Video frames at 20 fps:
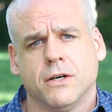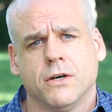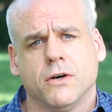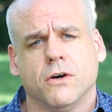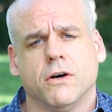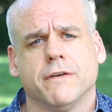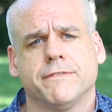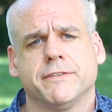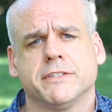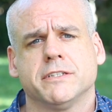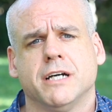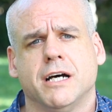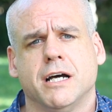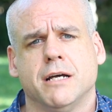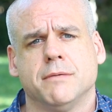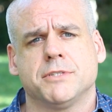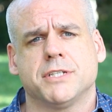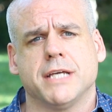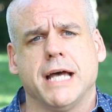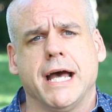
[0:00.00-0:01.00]

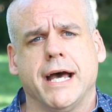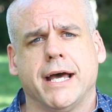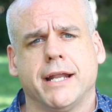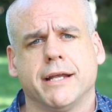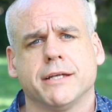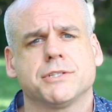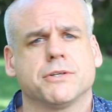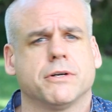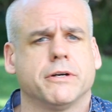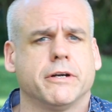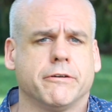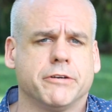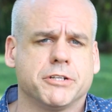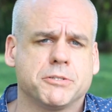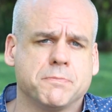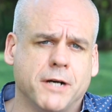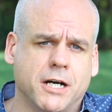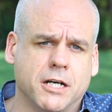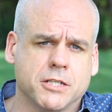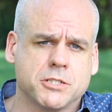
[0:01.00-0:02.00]
Oftentimes, addicts are
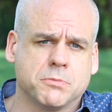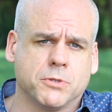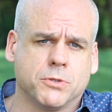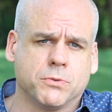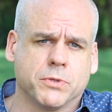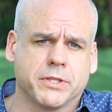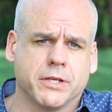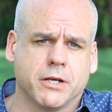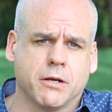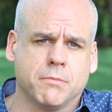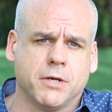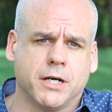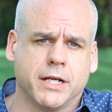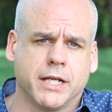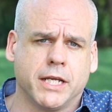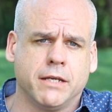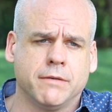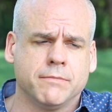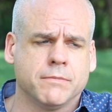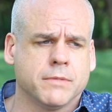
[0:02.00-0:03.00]
irresponsible with their
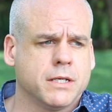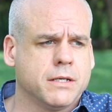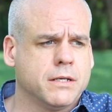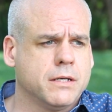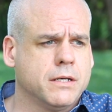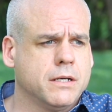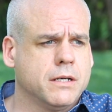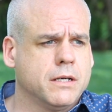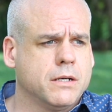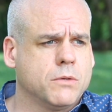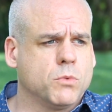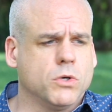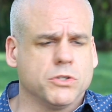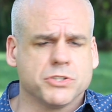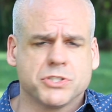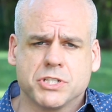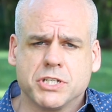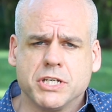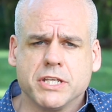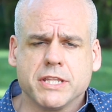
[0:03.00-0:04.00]
money. We'll
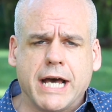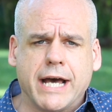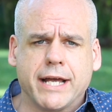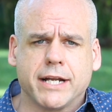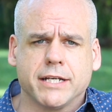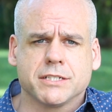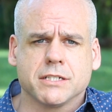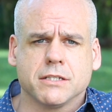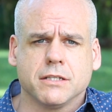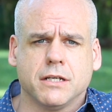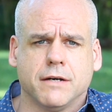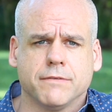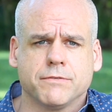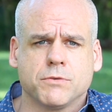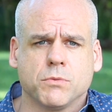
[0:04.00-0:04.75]
see that as a loved